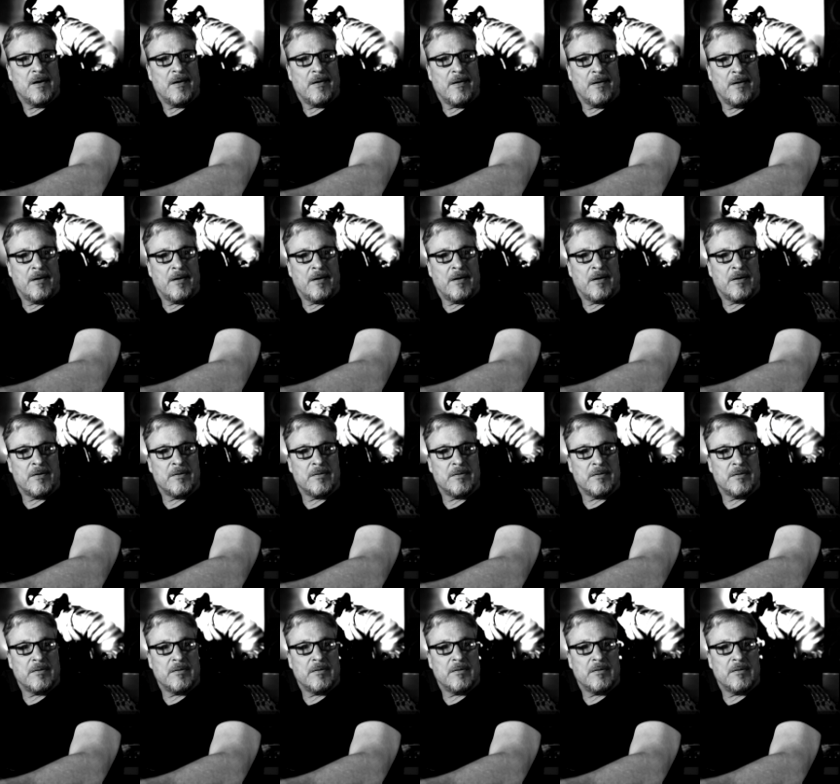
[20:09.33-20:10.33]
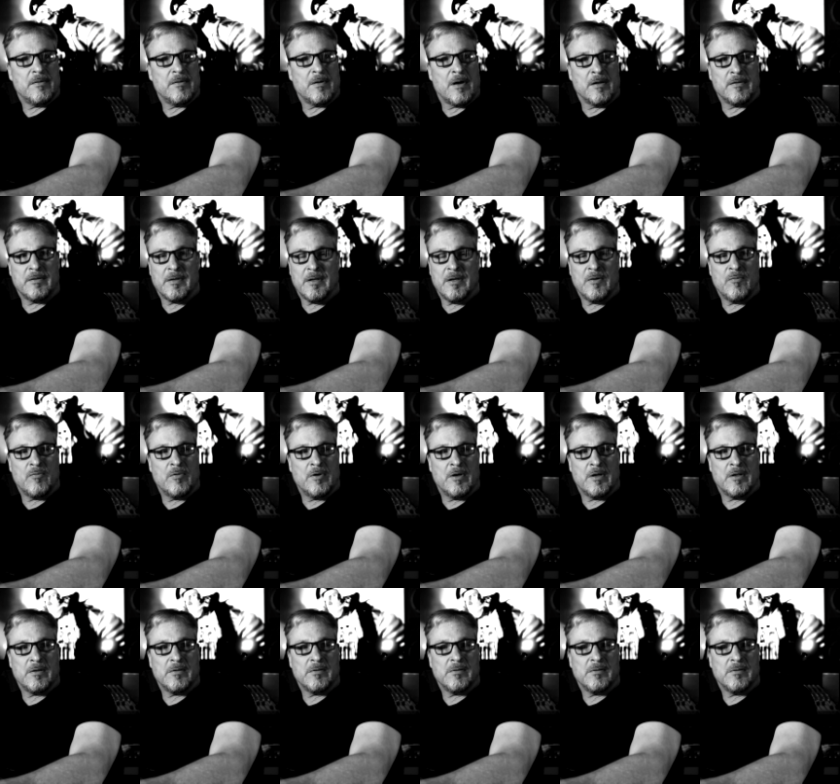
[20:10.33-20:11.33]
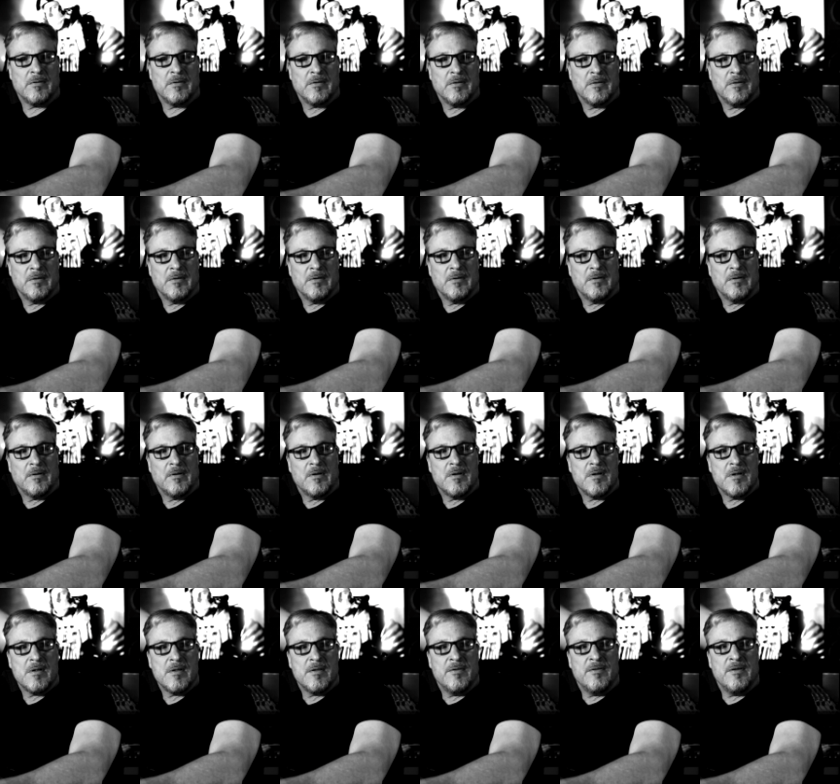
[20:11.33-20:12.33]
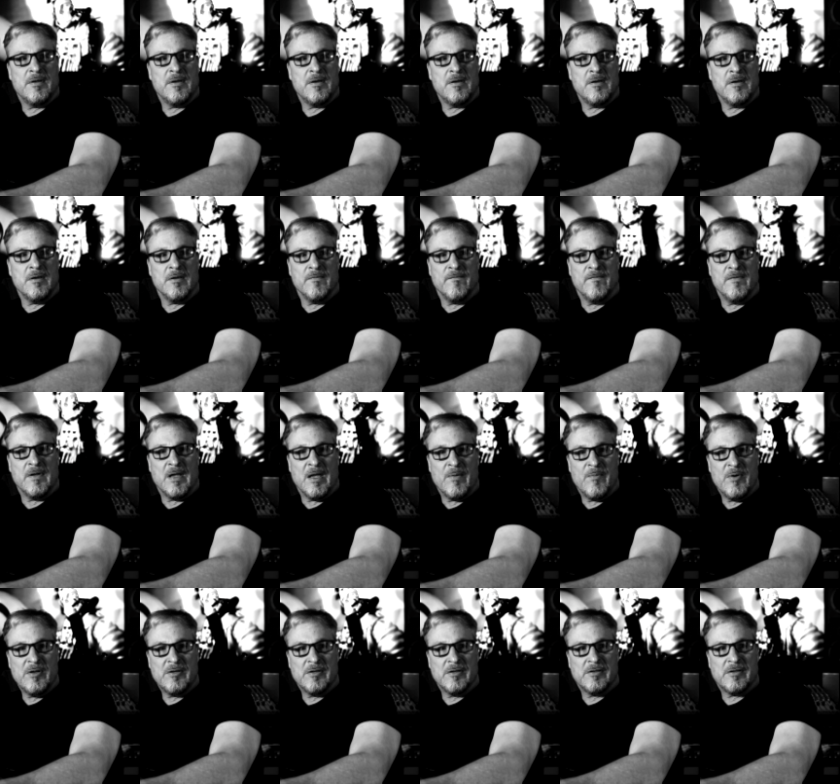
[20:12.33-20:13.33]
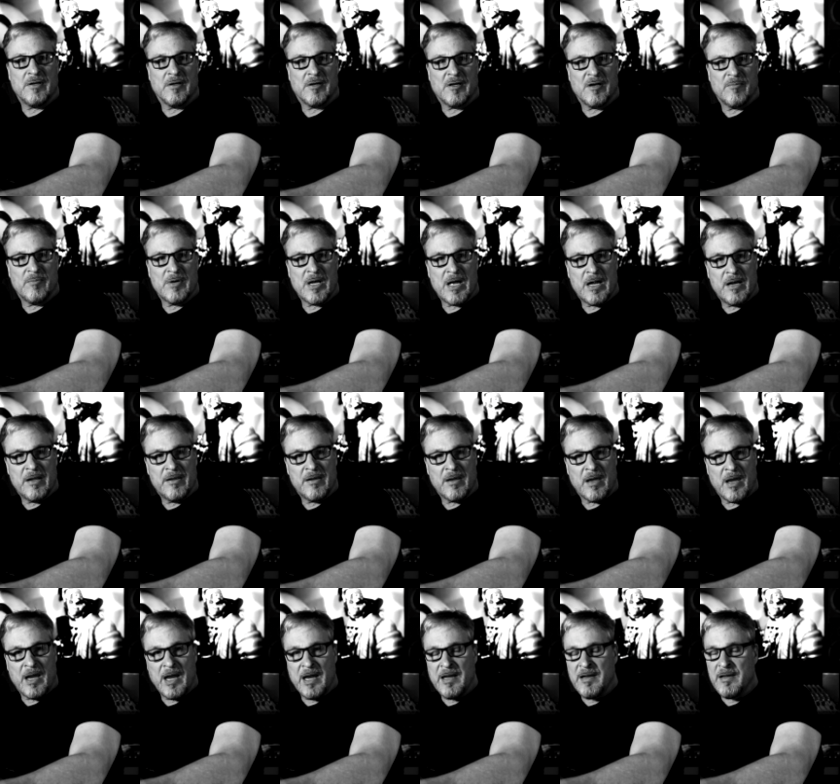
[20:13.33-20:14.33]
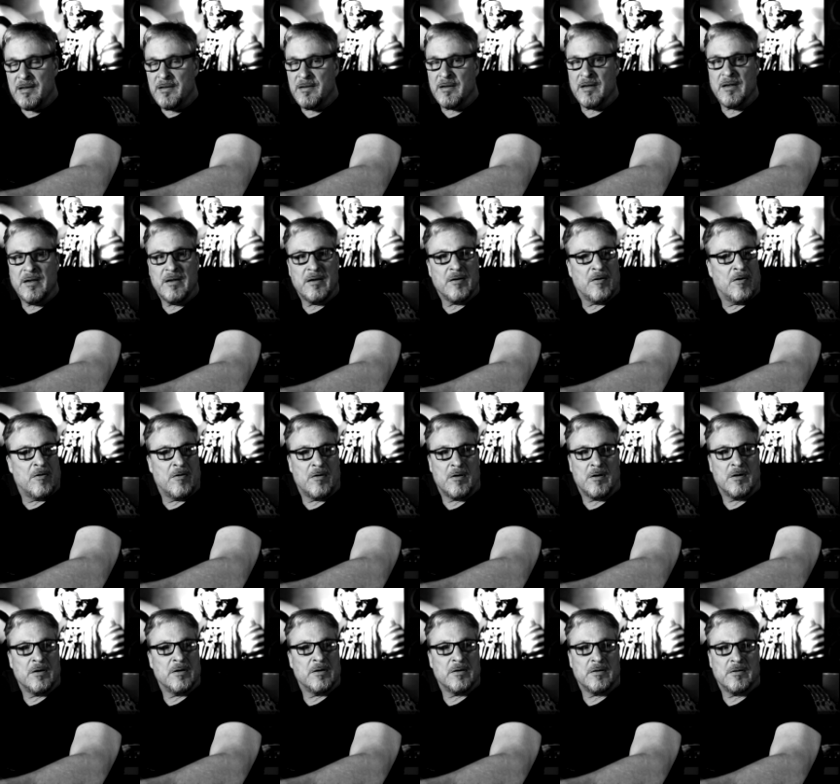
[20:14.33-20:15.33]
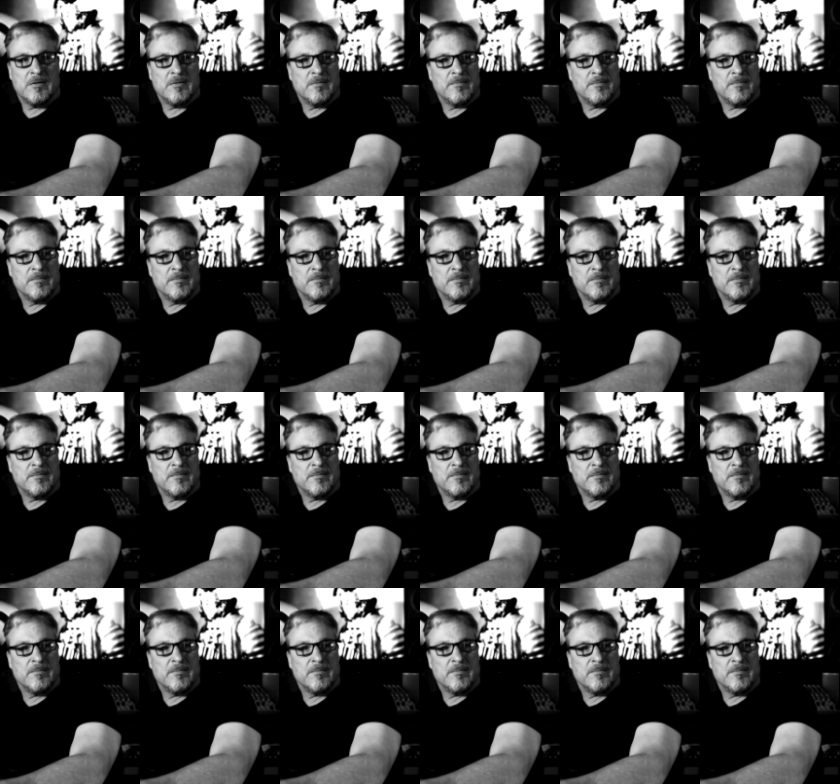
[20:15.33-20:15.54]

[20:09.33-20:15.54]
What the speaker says: And I tell you what, the images that come out of the 80D are,